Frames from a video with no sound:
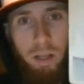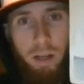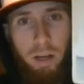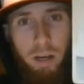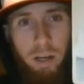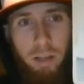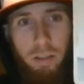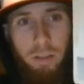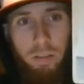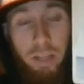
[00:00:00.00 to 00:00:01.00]

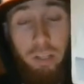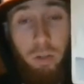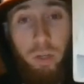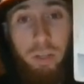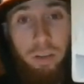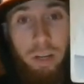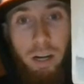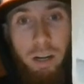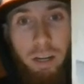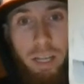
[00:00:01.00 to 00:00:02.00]
that's a crease
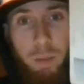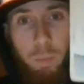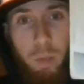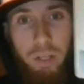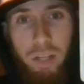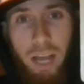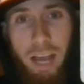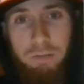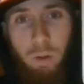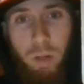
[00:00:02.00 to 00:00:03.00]
there. But I
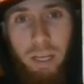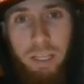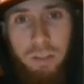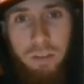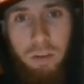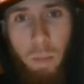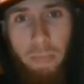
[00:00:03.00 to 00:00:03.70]
feel like it's